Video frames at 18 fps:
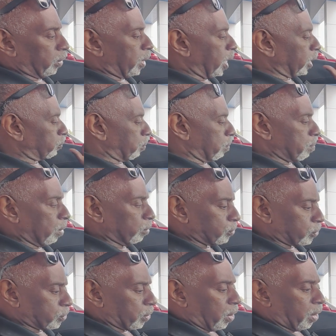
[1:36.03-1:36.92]
locks,
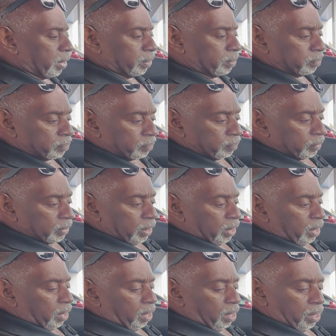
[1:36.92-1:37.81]
remote start,
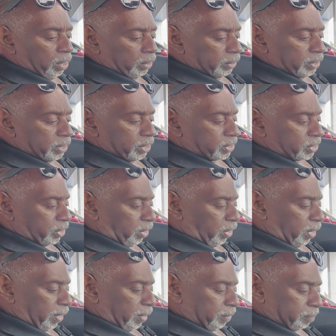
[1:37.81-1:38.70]
all in this
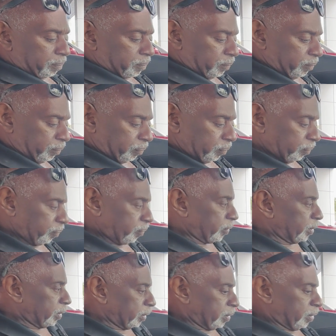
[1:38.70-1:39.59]
car.
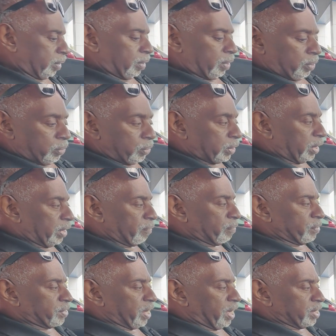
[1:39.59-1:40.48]
You can
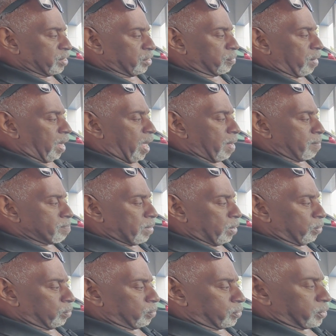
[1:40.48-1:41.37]
even change your drive
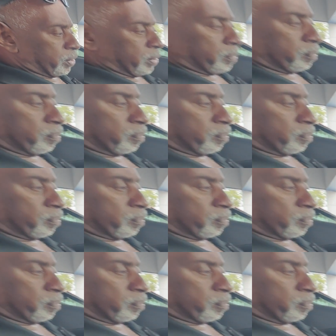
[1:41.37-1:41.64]
modes.